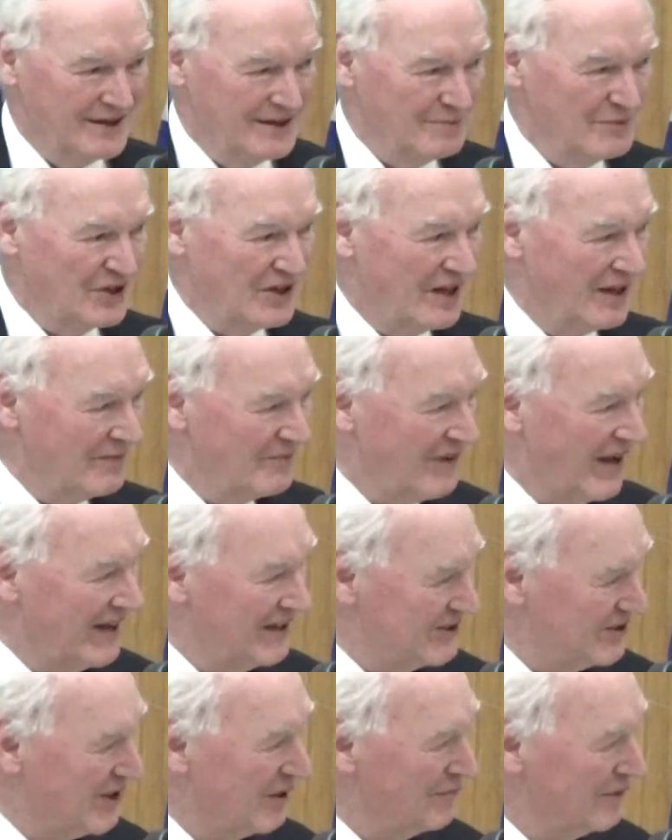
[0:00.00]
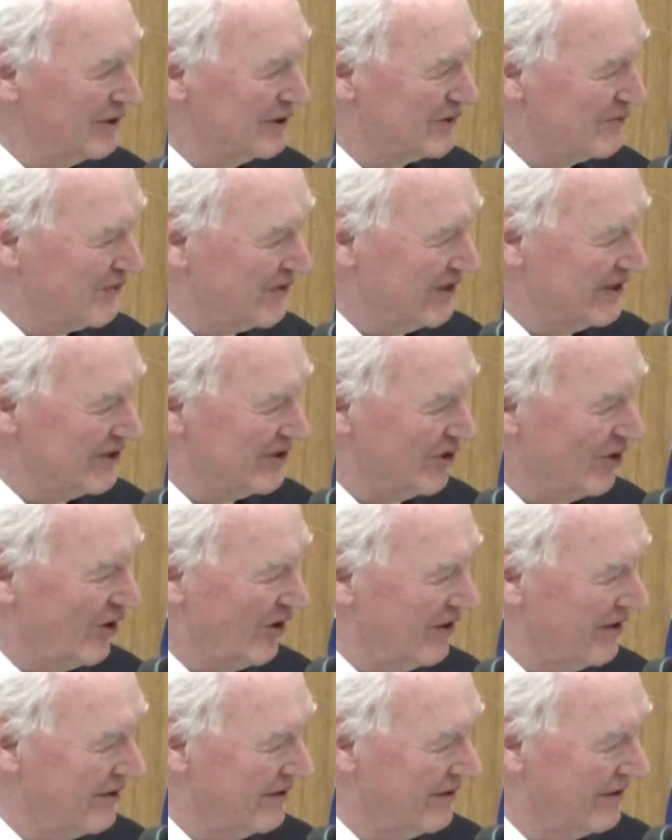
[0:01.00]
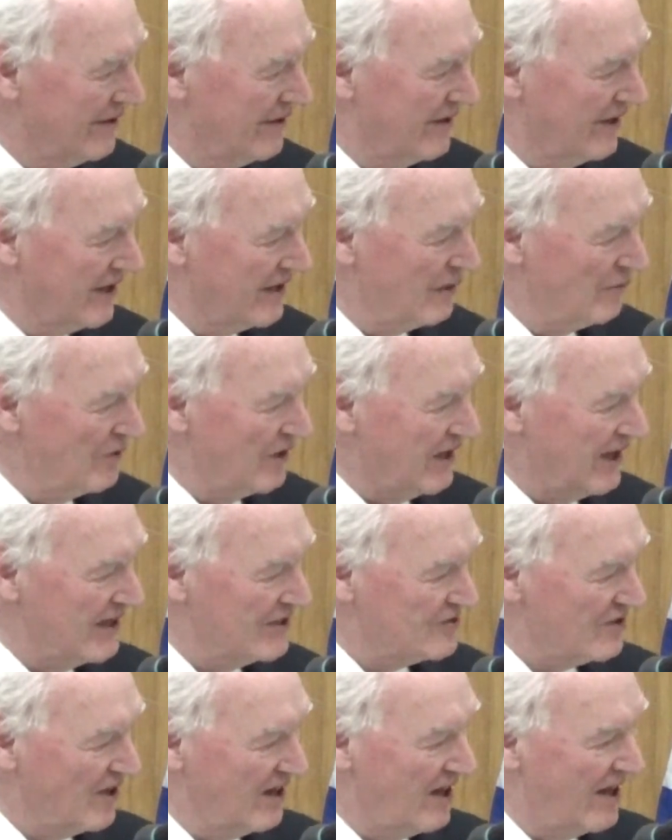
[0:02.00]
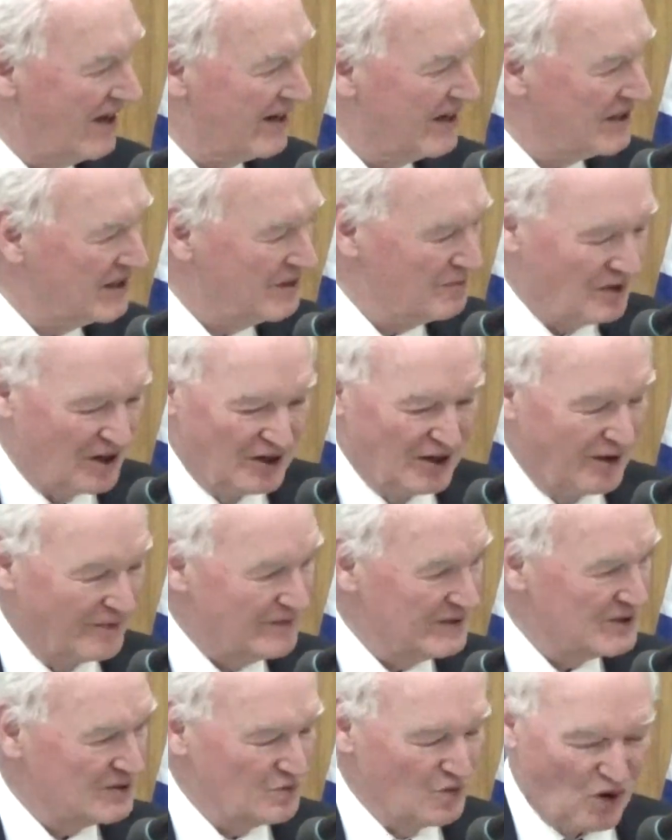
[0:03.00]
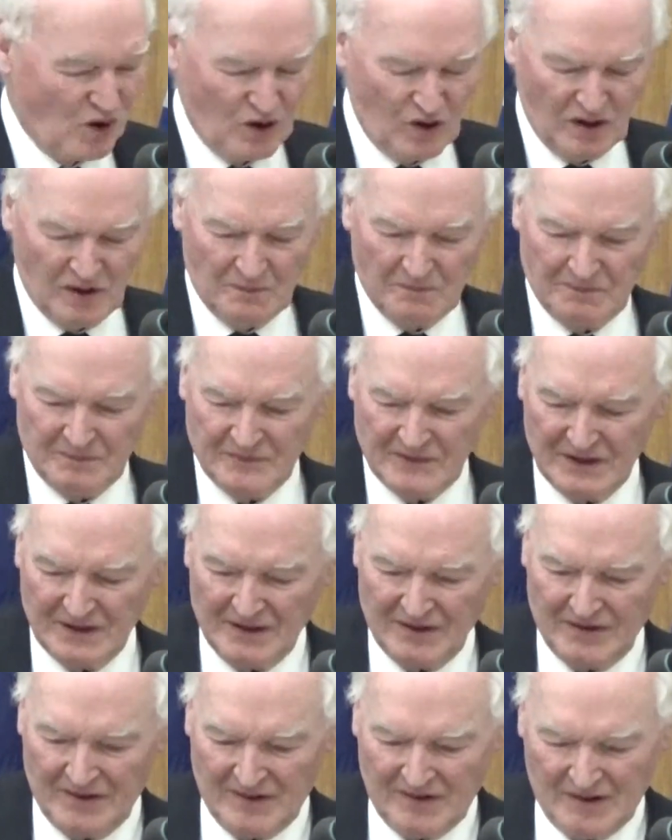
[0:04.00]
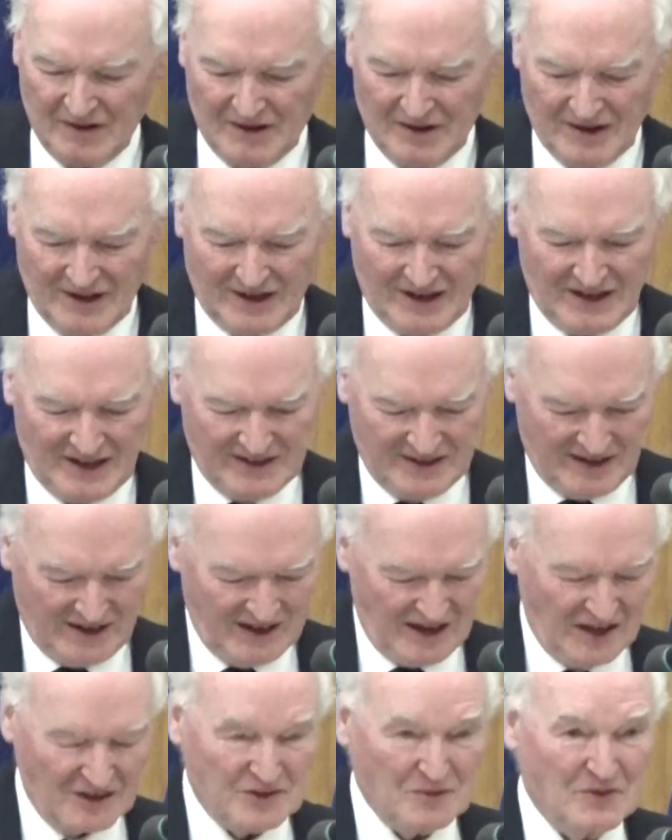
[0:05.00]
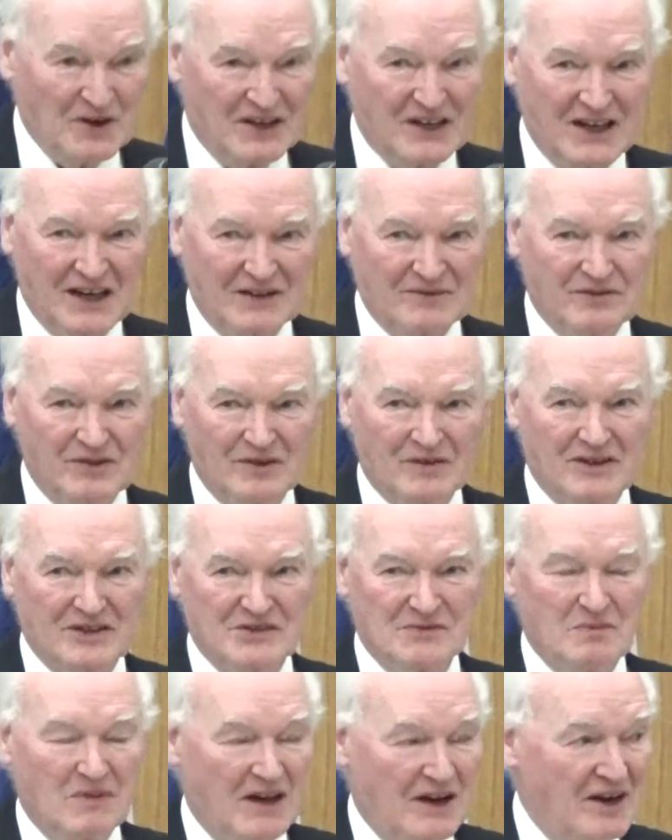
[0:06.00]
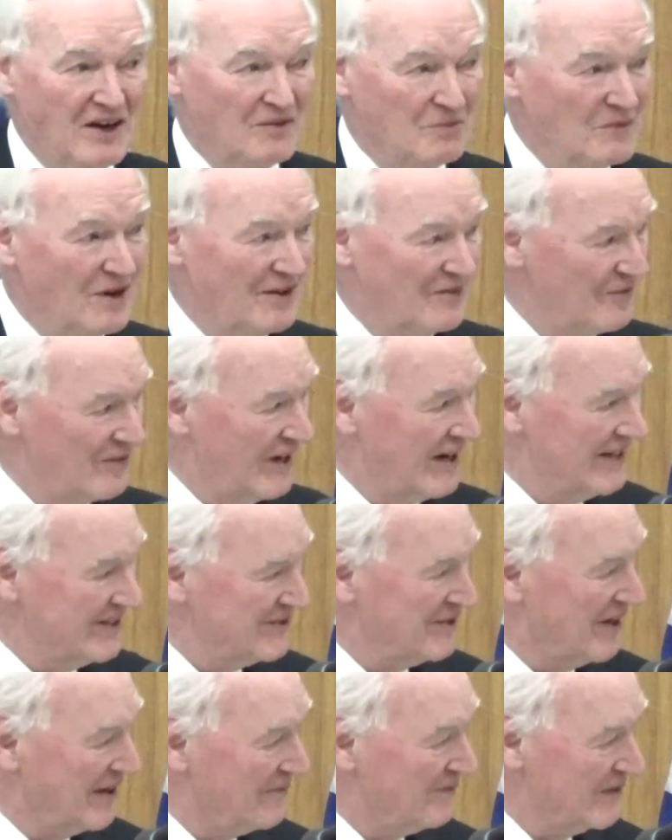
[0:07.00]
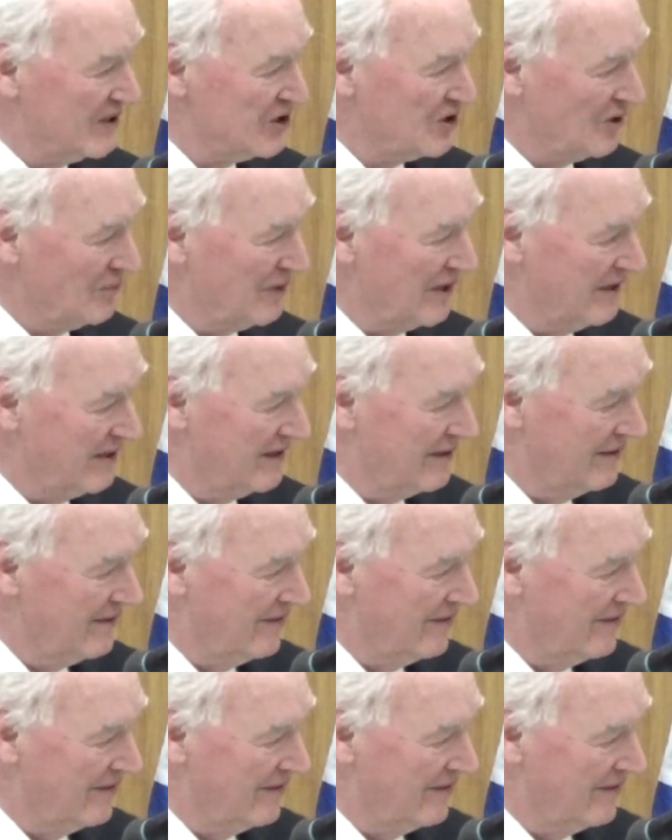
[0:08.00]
But I'll find some use for it, John. It'll be nice. I'll hang it in my office wall. And I'll have to be careful because many of my friends are fishermen.